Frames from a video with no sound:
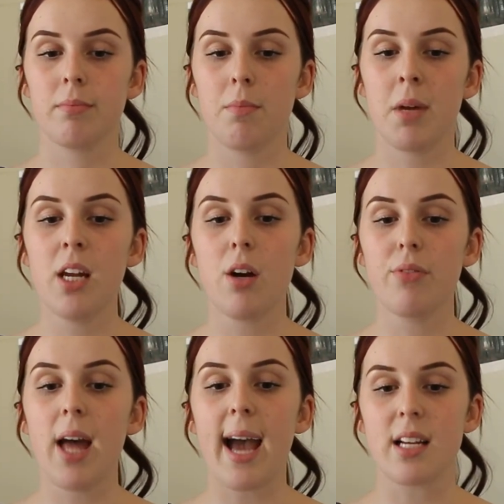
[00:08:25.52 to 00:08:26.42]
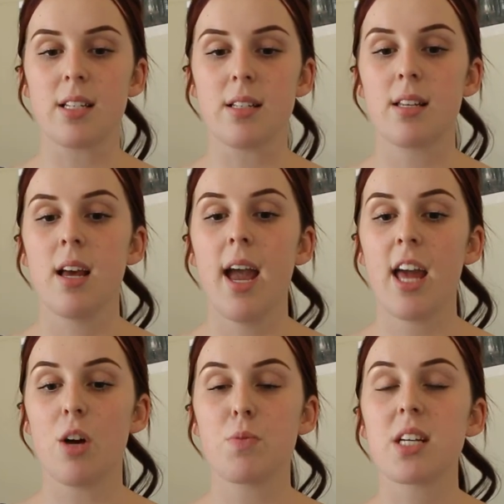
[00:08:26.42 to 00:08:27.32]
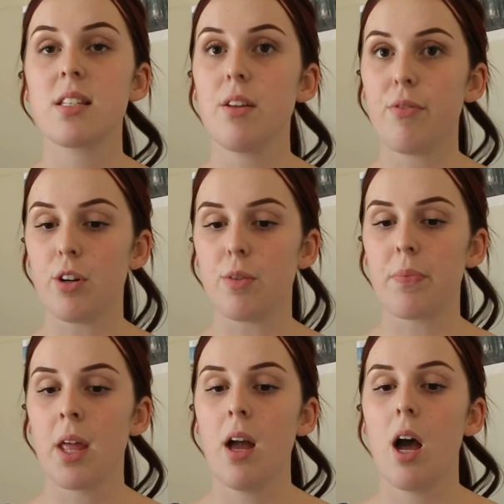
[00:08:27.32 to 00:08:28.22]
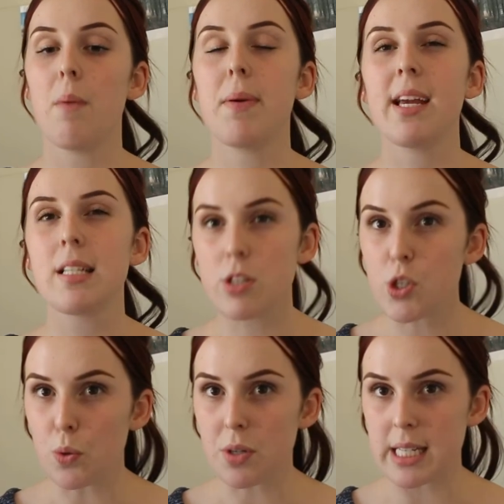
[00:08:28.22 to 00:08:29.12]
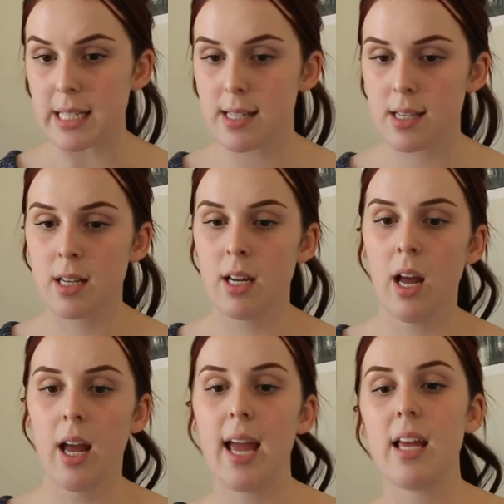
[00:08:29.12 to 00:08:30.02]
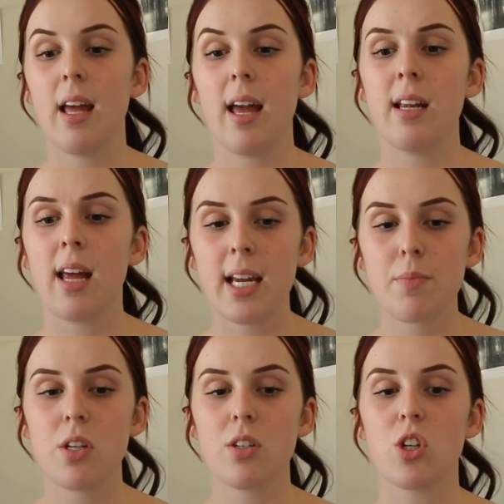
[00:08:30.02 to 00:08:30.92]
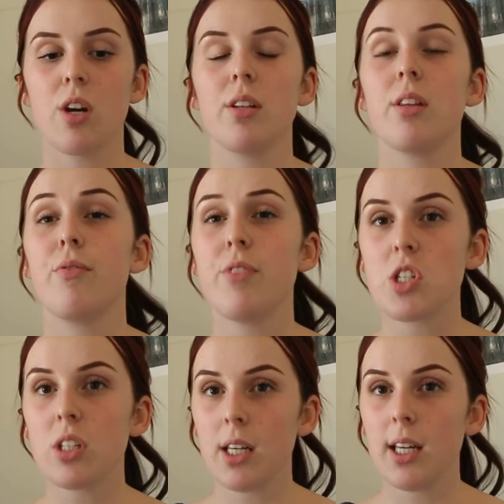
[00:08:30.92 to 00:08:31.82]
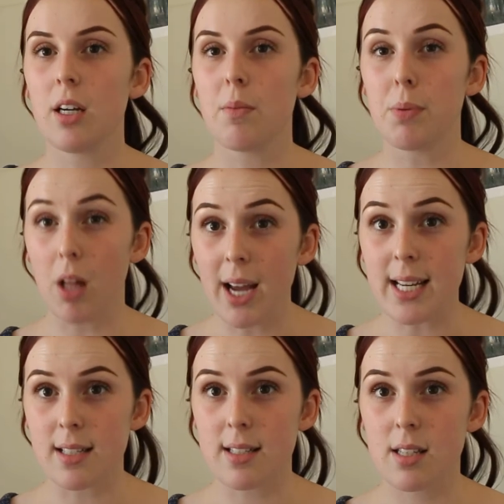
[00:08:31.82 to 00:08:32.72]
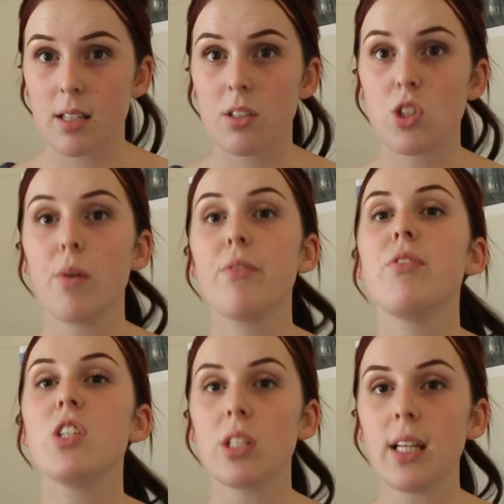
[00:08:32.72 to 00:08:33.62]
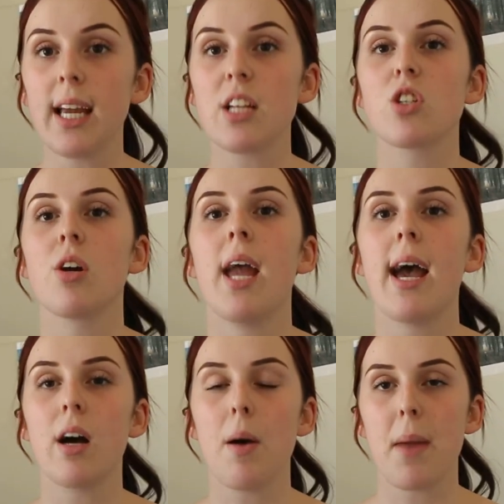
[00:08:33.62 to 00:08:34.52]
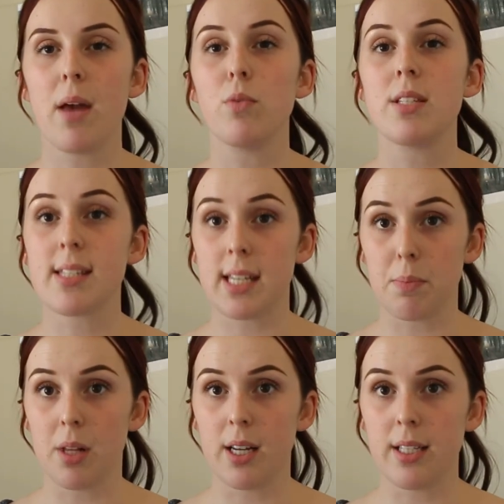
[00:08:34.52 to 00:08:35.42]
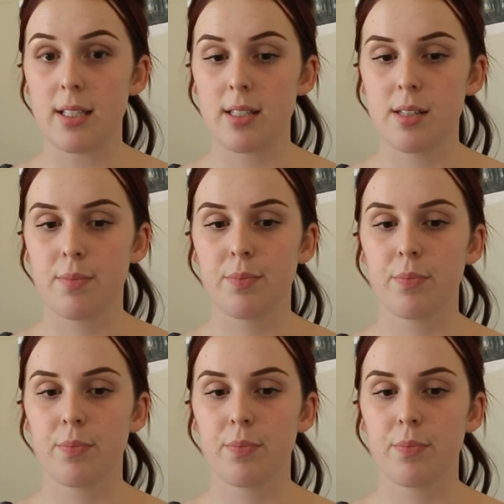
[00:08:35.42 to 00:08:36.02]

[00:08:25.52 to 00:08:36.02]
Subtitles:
the actors and objects in the film appear distorted in an aim to show the blindness, show it visually and show how a man would see blindness.